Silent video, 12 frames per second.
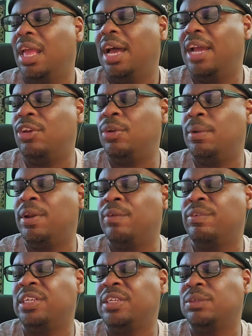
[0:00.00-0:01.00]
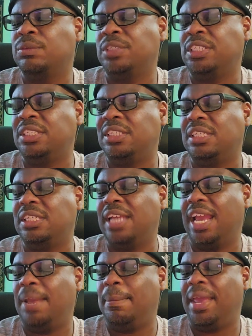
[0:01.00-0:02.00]
I do want to read the
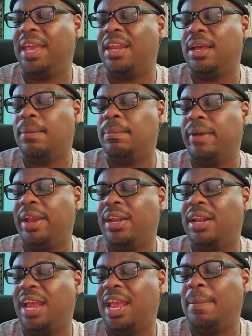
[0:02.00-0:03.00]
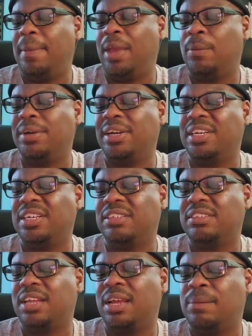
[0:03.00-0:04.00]
Hangman upright. Hangman, when it
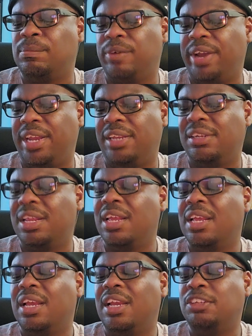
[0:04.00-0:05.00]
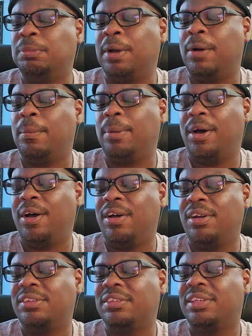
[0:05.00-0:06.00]
is upright, is about
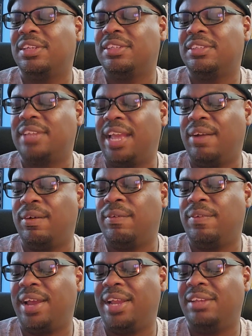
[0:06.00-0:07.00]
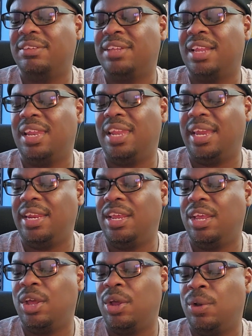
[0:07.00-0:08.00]
pause, sacrifice,
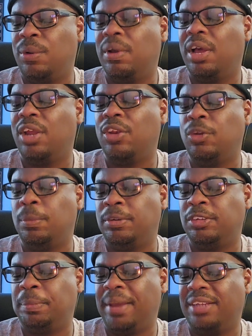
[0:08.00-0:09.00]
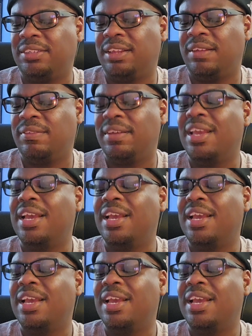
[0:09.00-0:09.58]
letting go, a new perspective,